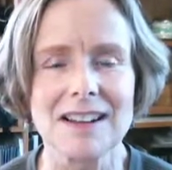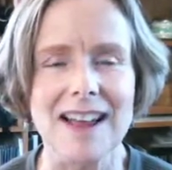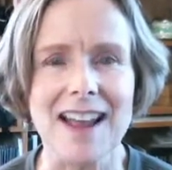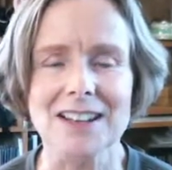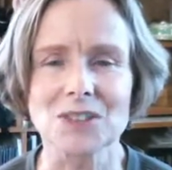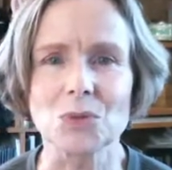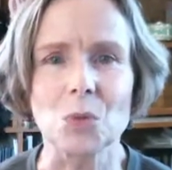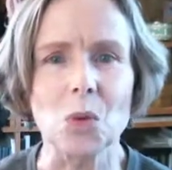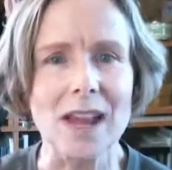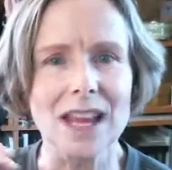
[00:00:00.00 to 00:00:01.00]
as
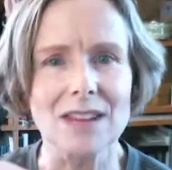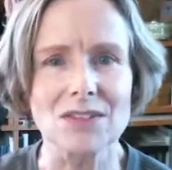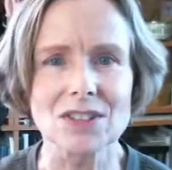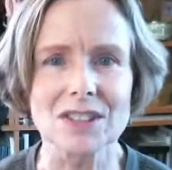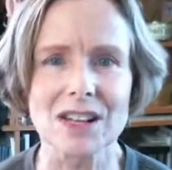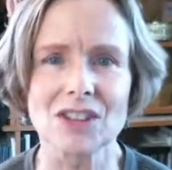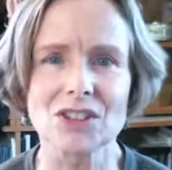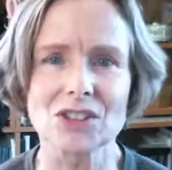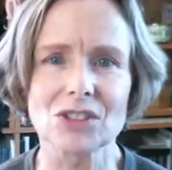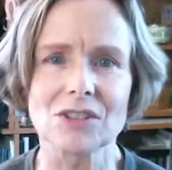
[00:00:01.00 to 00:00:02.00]
waves on the
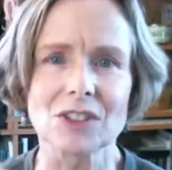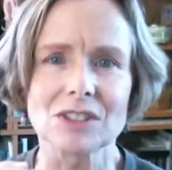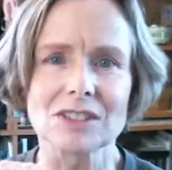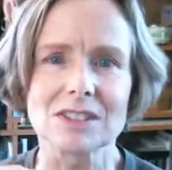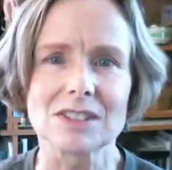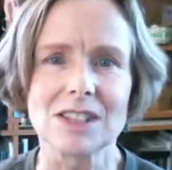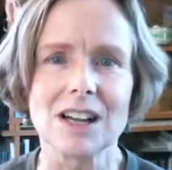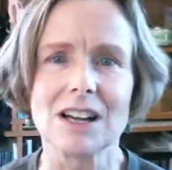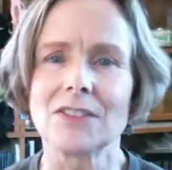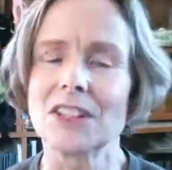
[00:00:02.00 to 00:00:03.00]
surface
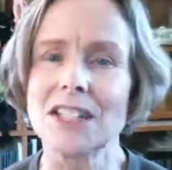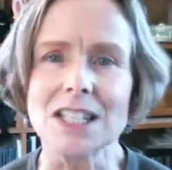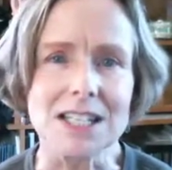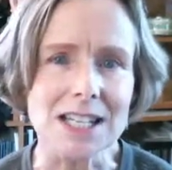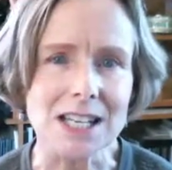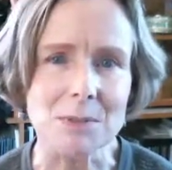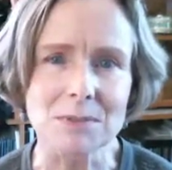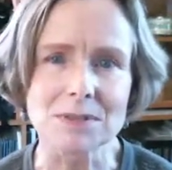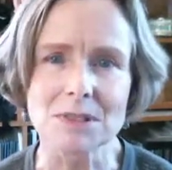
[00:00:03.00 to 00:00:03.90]
of a deep,